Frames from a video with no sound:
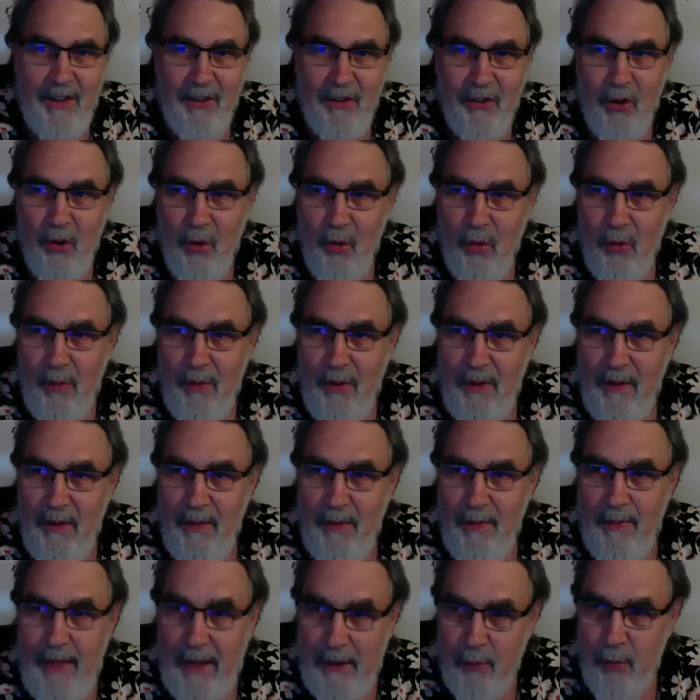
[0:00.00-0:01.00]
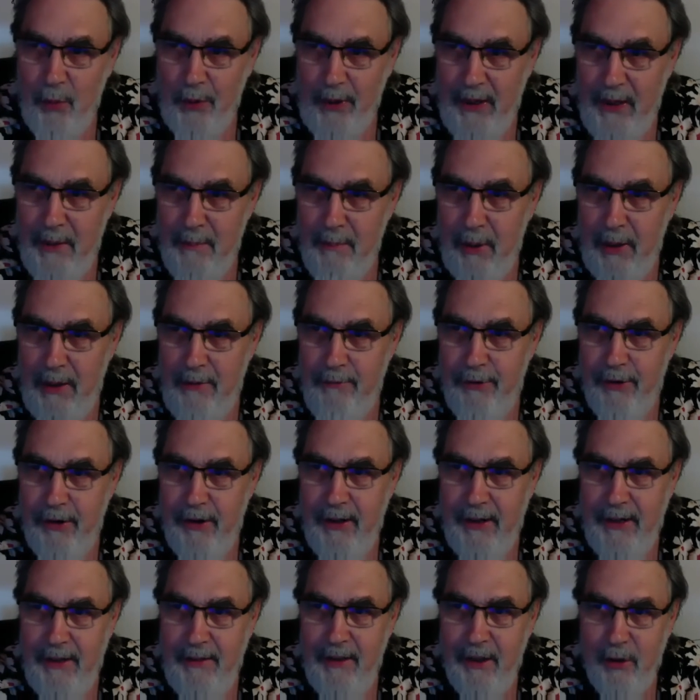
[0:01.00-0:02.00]
So that's what I had planned for
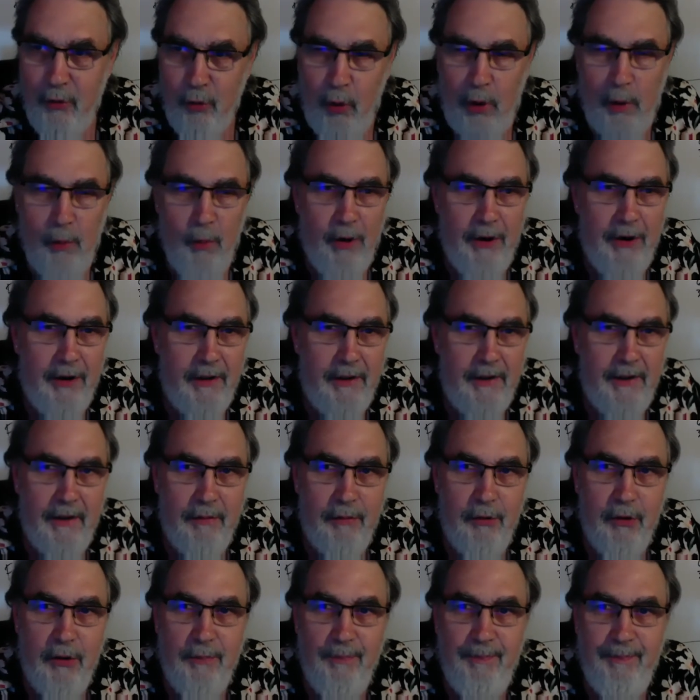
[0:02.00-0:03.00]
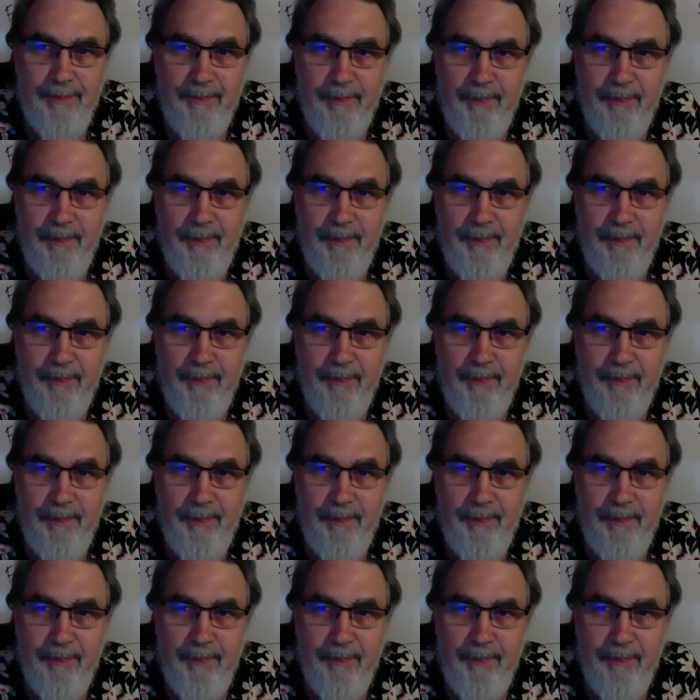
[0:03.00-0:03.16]
tonight. That's what I wanted to cover.